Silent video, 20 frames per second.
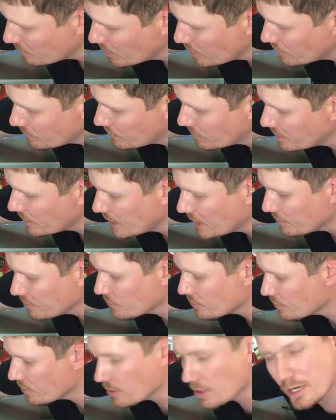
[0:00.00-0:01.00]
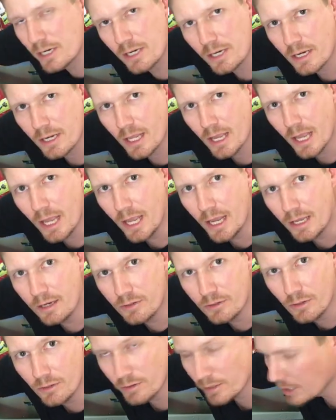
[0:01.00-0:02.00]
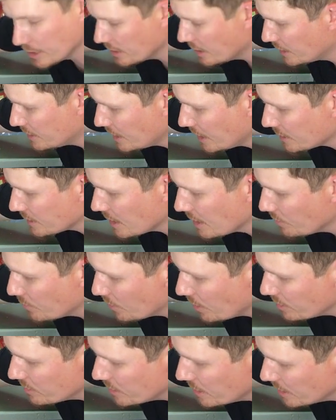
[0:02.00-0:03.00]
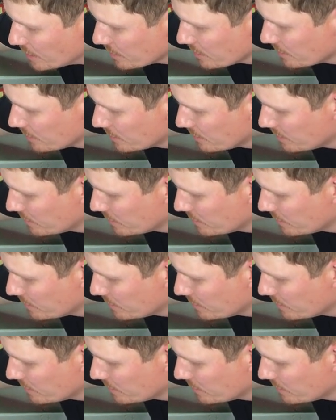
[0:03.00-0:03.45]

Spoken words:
Move to the other side and do the exact same process.